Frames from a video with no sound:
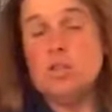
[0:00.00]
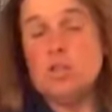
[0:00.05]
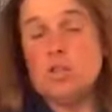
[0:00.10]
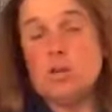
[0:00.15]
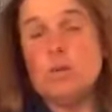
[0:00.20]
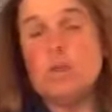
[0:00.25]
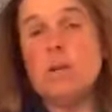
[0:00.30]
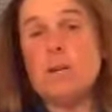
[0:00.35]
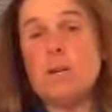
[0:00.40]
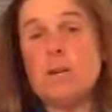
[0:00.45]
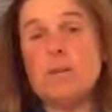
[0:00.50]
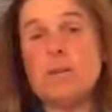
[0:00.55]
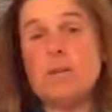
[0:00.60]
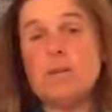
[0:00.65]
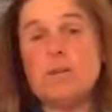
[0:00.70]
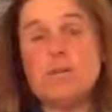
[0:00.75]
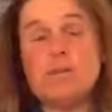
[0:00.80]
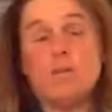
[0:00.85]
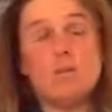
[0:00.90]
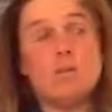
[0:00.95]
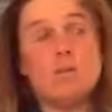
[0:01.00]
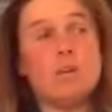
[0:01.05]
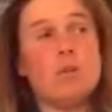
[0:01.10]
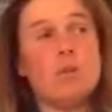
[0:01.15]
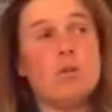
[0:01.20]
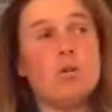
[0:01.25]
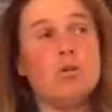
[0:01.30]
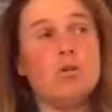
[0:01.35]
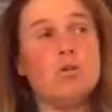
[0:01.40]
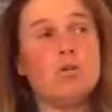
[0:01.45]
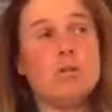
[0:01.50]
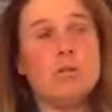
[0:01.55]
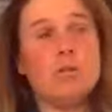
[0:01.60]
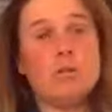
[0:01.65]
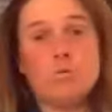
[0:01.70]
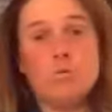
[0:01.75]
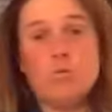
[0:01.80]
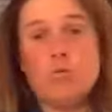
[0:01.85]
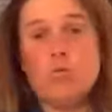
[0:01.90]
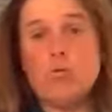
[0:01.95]
doing to take mm.
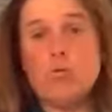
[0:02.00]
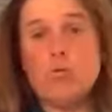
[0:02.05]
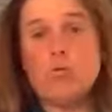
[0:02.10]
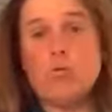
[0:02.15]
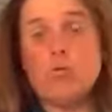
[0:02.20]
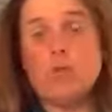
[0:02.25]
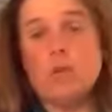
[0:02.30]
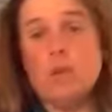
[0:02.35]
horses abroad.